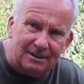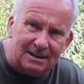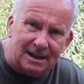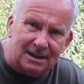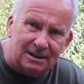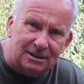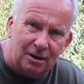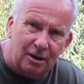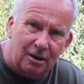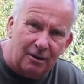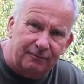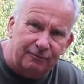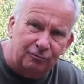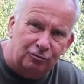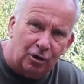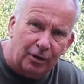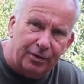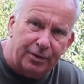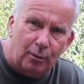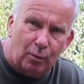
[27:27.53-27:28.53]
test curve
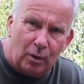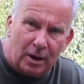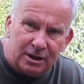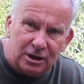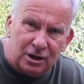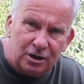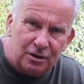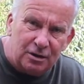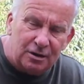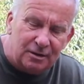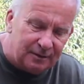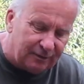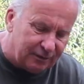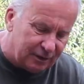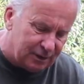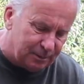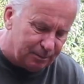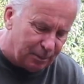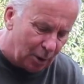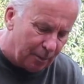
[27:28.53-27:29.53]
rod, the one you use for
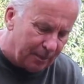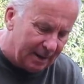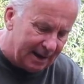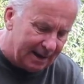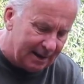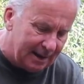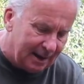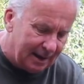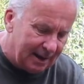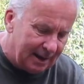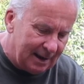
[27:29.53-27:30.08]
spomming,